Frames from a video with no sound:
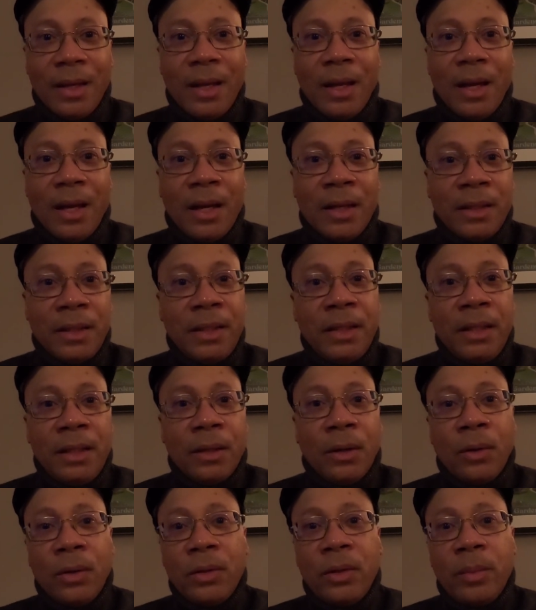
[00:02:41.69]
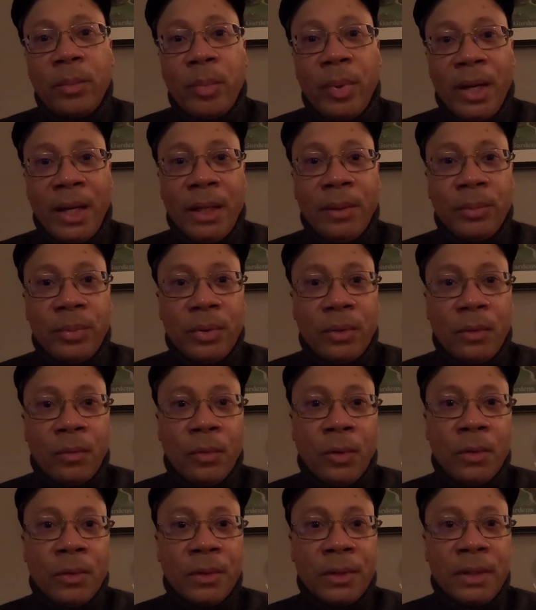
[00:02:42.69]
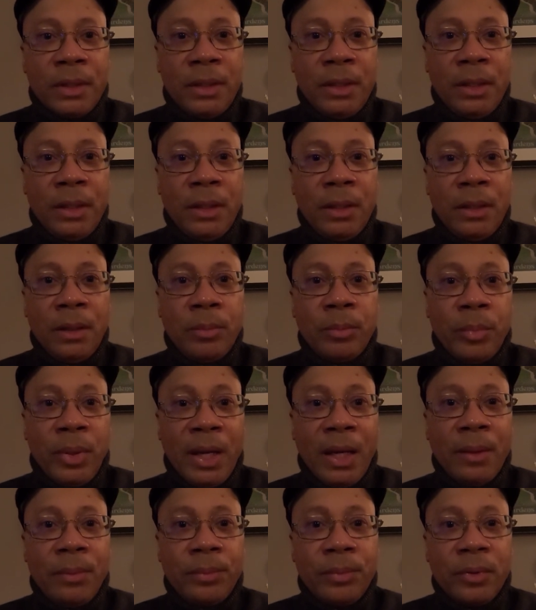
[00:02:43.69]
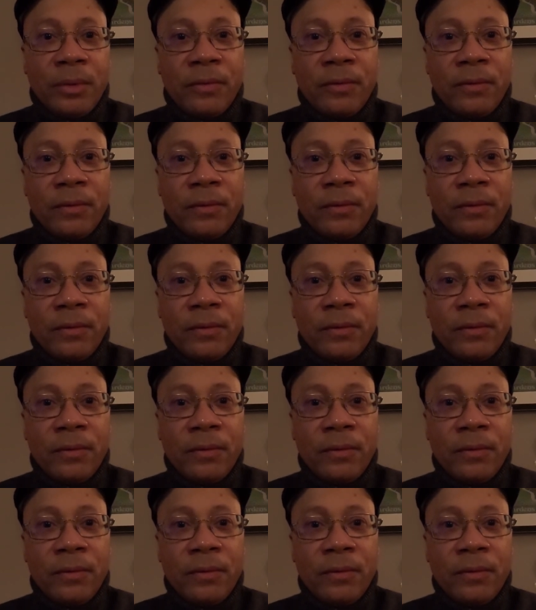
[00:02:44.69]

And the other pipe was the pipe